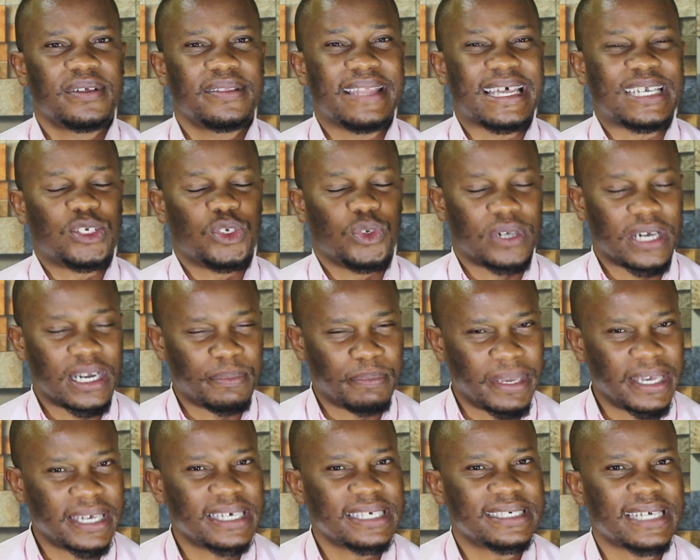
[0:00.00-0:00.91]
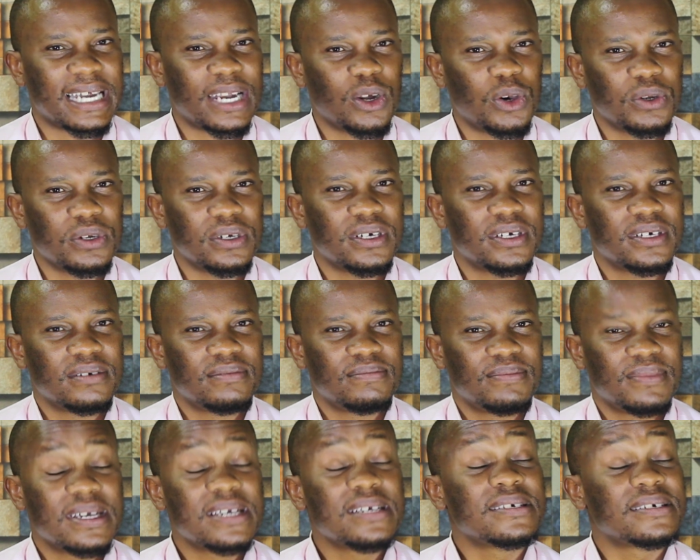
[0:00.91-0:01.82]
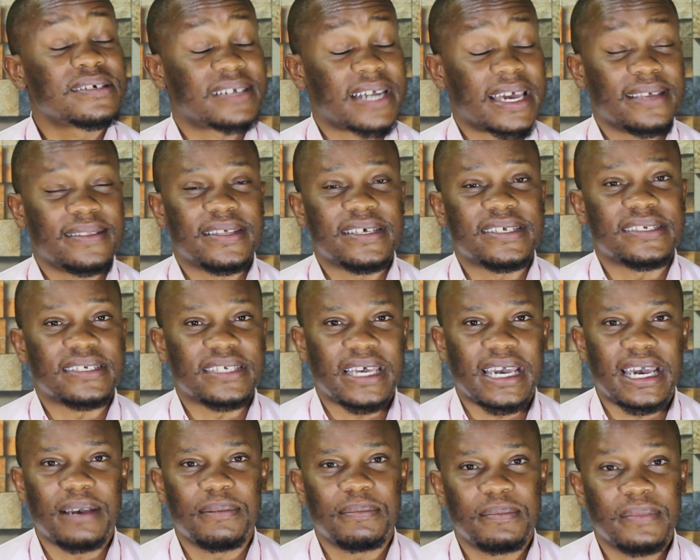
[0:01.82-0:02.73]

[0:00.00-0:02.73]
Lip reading: that you can make it alone, try this year.